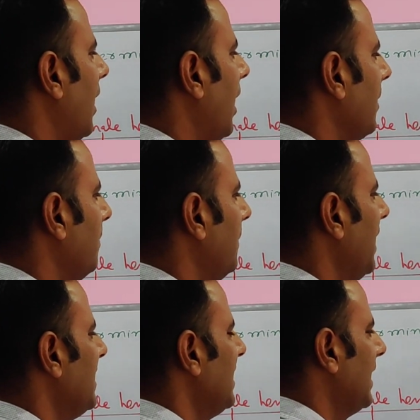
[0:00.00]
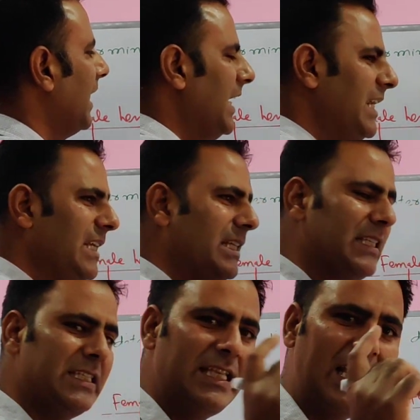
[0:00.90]
are basically
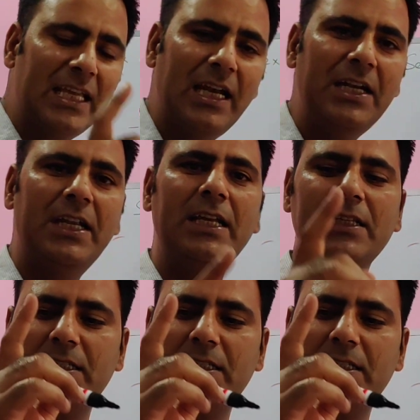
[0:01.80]
secreting